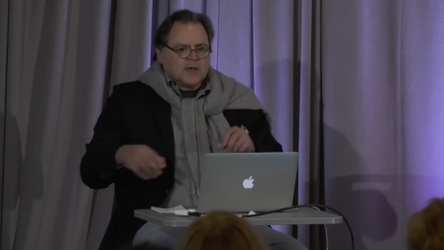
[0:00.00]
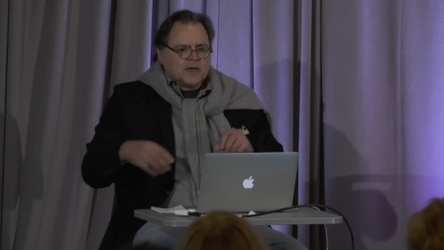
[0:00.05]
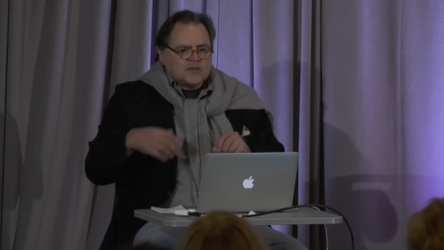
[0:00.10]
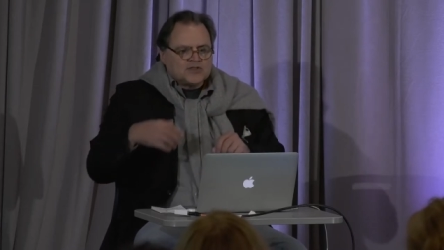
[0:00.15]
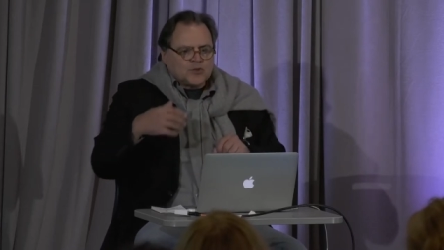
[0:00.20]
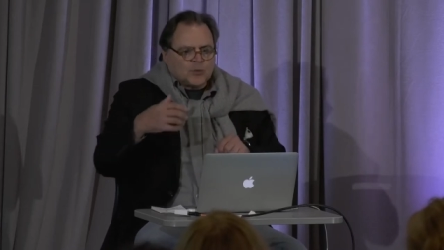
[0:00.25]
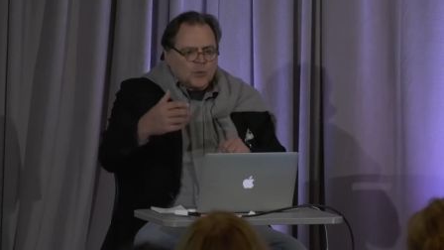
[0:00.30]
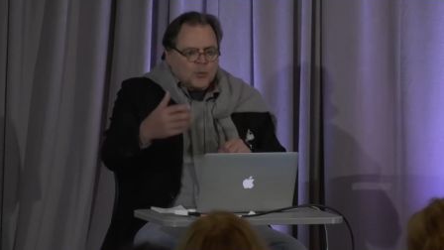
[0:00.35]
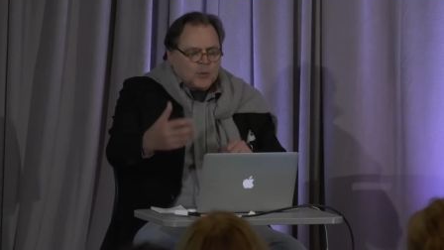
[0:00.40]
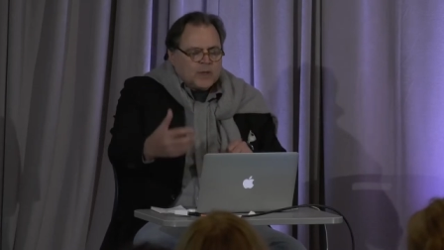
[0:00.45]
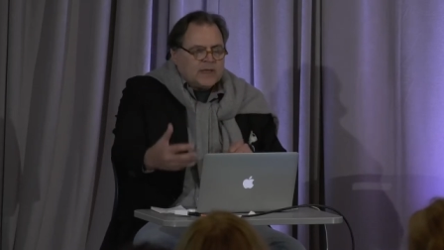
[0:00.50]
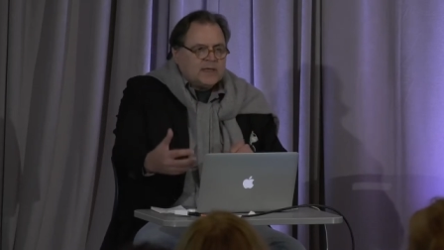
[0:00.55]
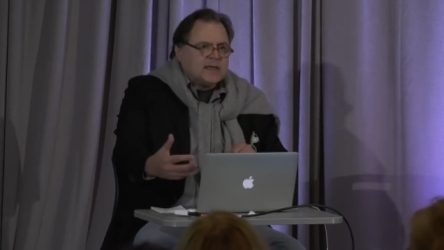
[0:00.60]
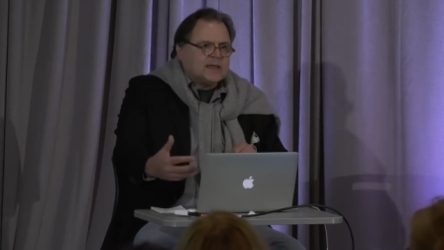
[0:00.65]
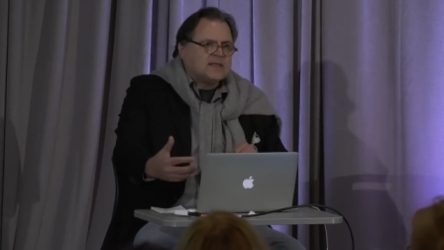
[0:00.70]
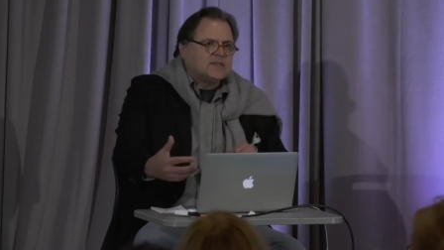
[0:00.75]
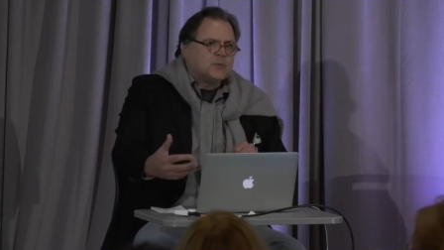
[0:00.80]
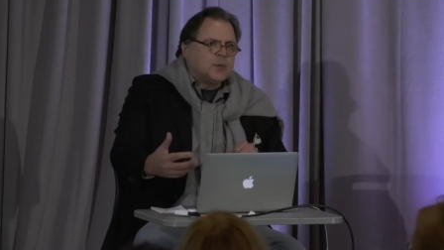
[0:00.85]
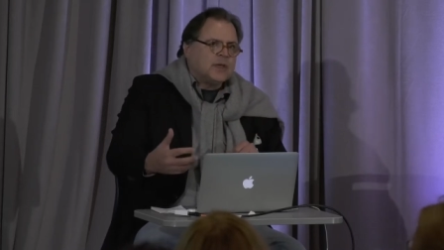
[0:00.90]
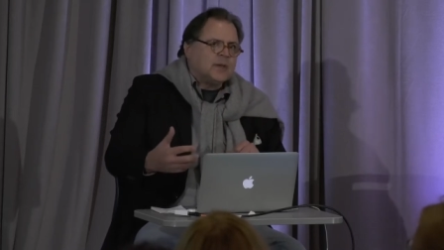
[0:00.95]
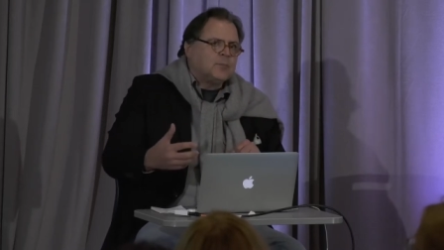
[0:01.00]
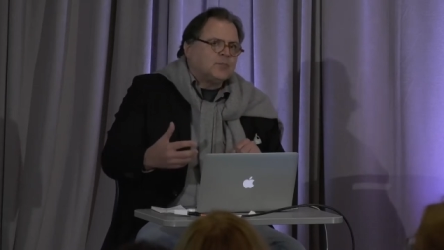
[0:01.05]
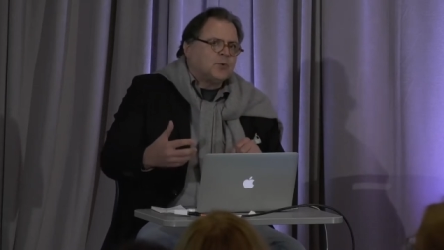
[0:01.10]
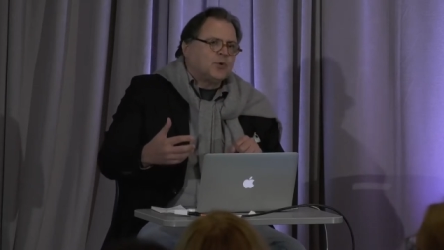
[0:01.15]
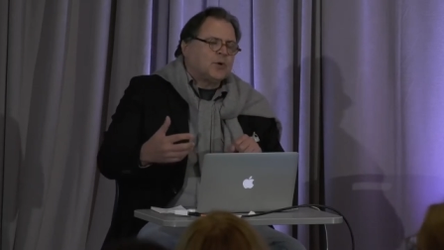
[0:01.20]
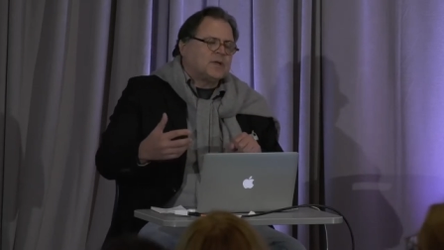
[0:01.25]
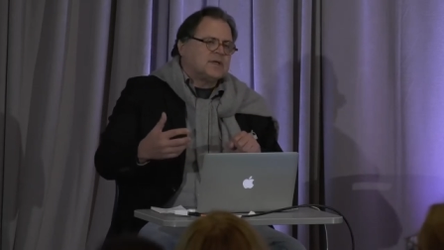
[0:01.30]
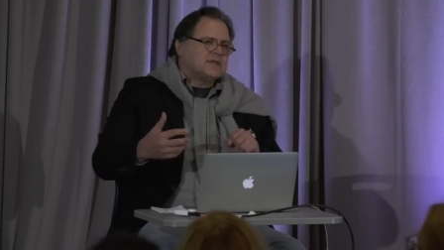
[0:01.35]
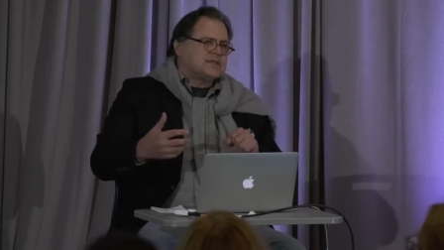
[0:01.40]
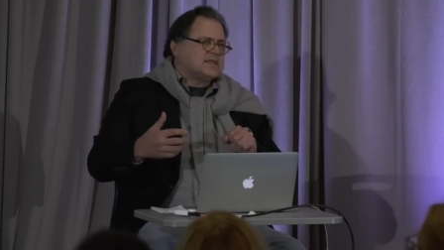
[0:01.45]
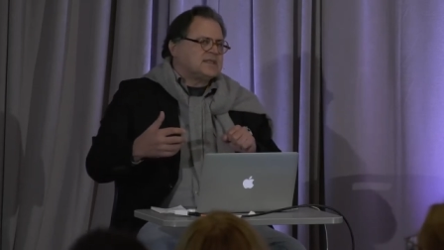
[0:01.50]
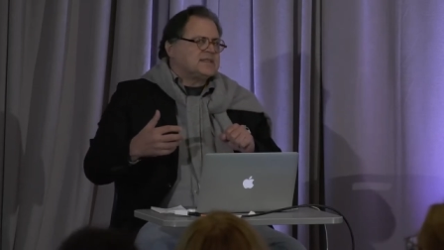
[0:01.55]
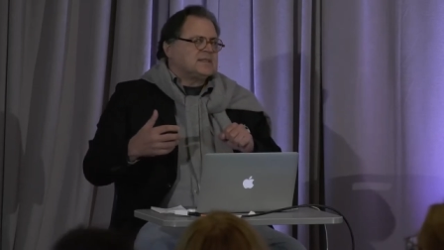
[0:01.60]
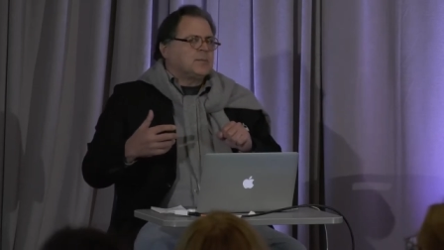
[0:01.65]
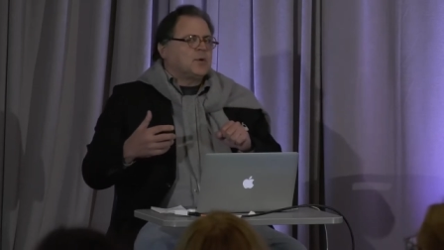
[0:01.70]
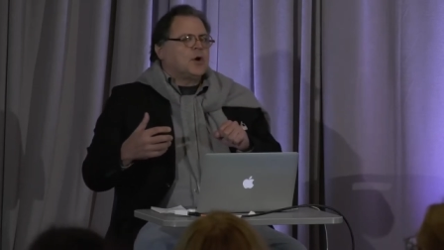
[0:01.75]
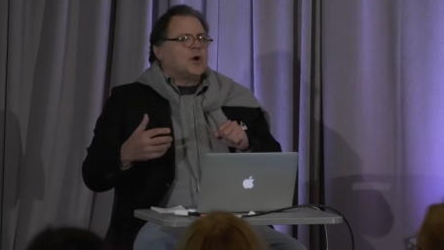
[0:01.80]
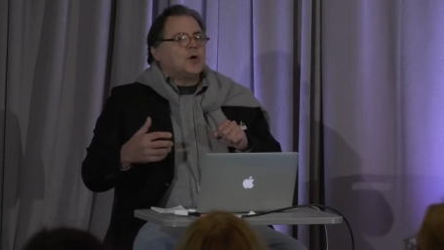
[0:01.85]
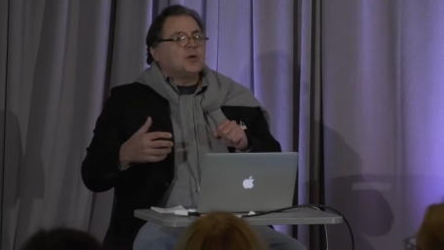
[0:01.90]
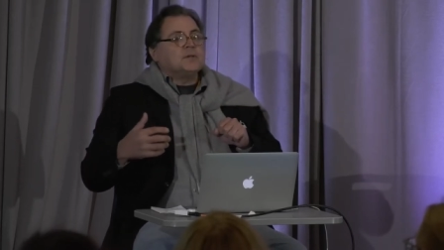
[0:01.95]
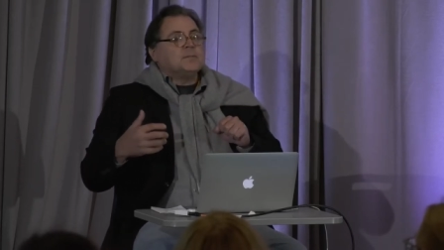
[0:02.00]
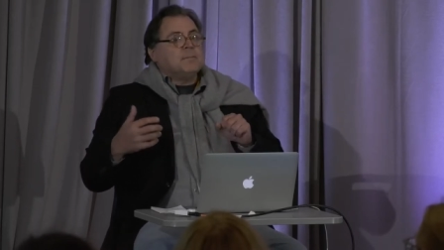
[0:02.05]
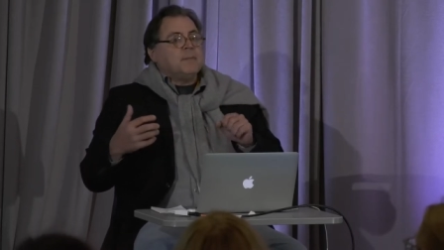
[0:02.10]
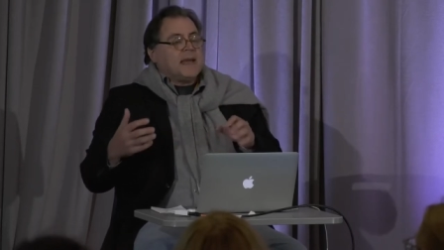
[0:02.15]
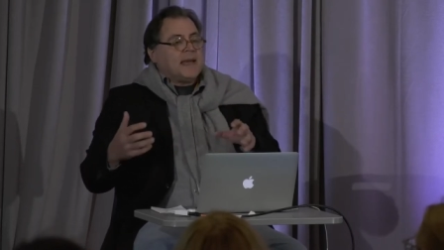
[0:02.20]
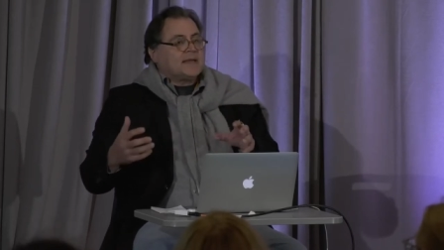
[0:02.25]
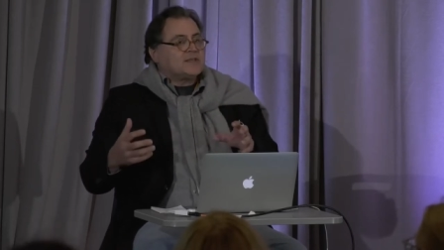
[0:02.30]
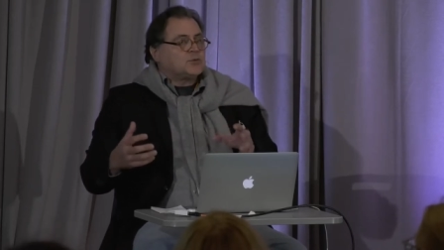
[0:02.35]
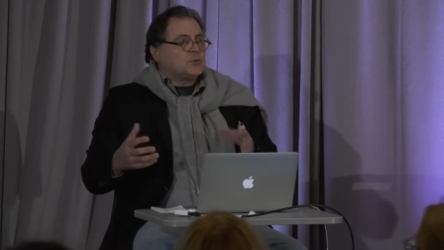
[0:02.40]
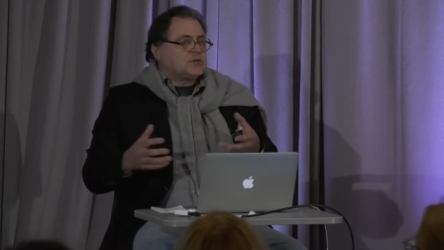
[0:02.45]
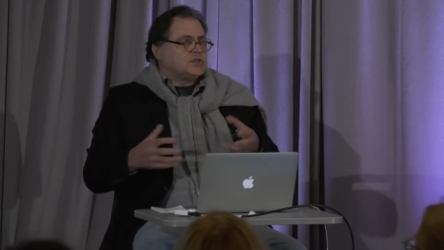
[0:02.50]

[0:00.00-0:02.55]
So what we did is we imported a system called MESH,